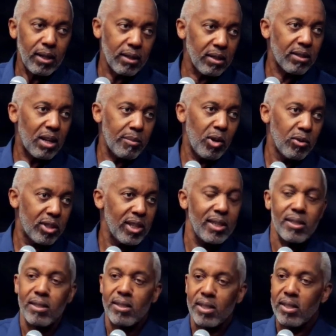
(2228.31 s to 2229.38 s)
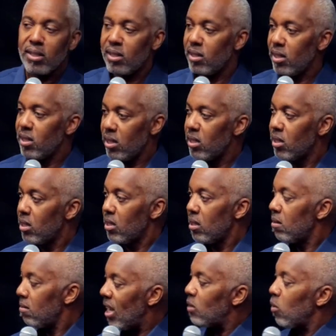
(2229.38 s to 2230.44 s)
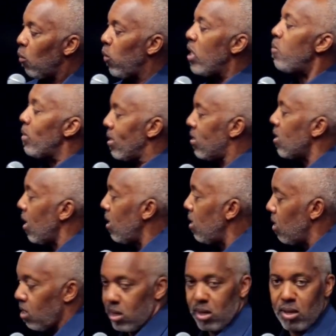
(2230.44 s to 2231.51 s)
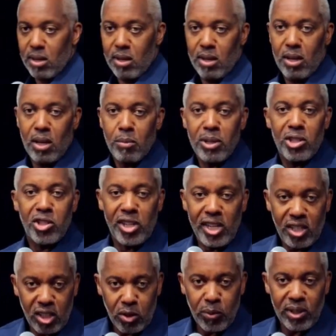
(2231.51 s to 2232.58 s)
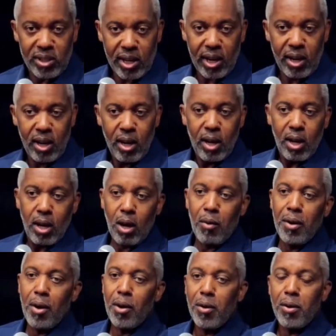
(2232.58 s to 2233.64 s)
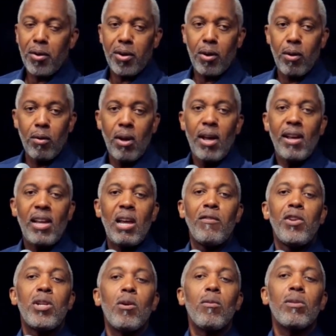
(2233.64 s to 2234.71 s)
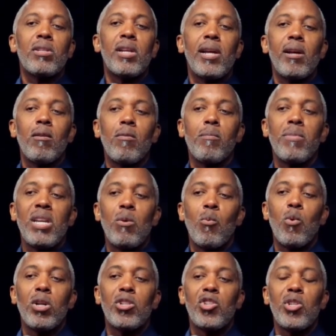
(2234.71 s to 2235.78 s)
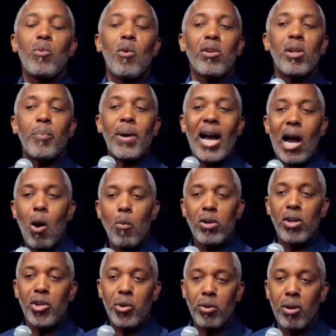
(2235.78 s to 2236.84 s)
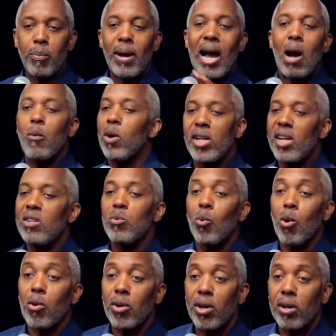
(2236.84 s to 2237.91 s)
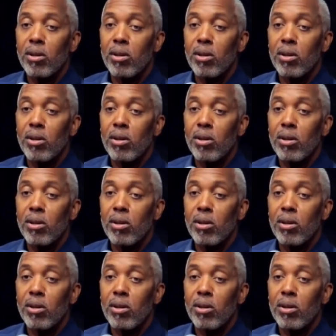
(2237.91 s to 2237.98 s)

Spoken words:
Come on, Jesus. That's what we would say. But Jesus would say, oh, no. If you don't tell me what you want the power to do, the power doesn't work.